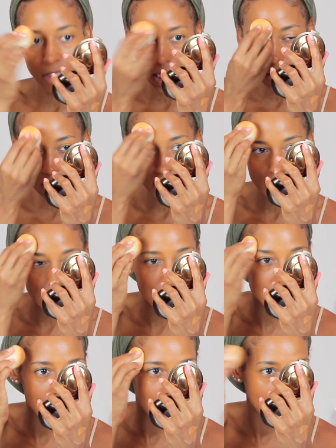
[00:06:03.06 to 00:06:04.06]
with this and
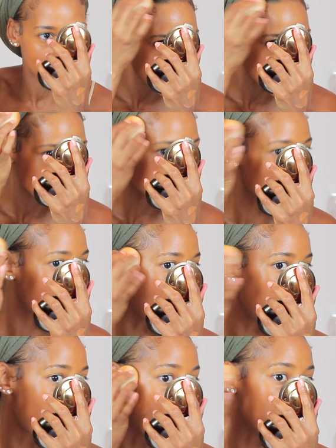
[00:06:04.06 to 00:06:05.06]
saying this is
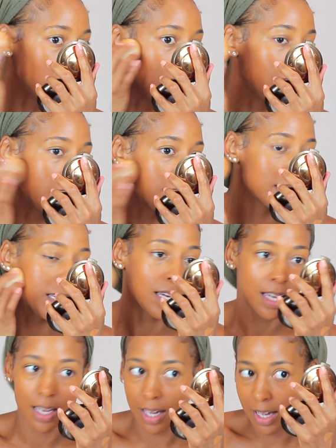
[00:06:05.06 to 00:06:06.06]
bomb, but
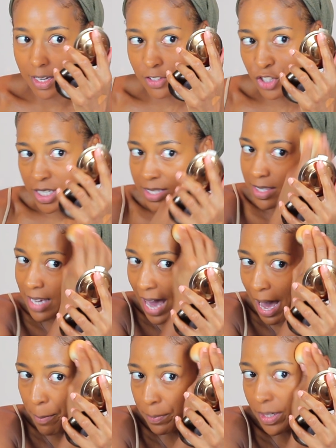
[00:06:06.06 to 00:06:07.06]
just the
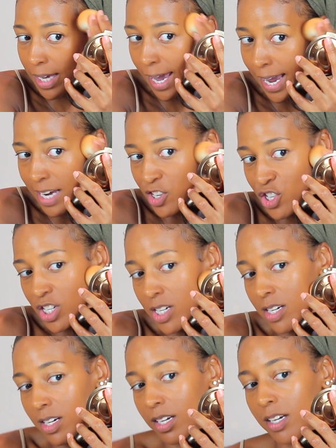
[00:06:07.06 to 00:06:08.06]

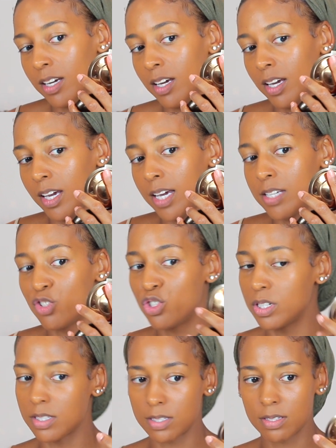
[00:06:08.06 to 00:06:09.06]
application is
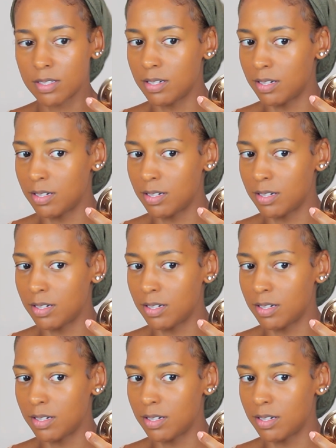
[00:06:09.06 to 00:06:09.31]
just,